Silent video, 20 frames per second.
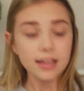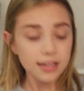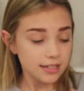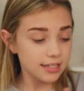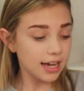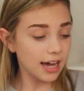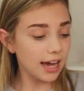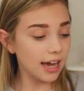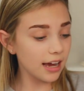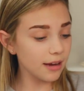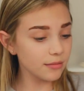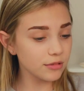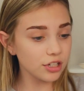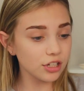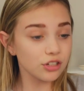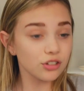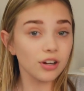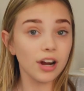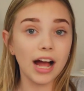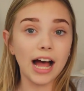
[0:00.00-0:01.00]
Time
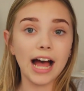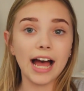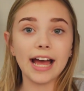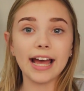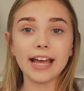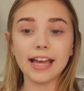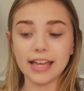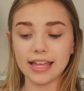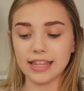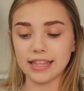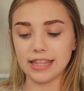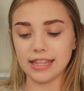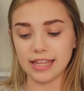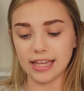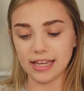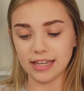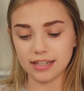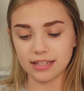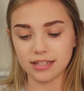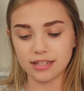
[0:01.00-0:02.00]
to try
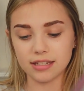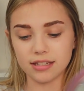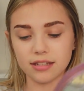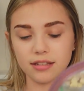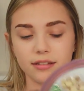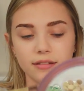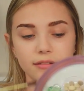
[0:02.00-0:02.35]
this.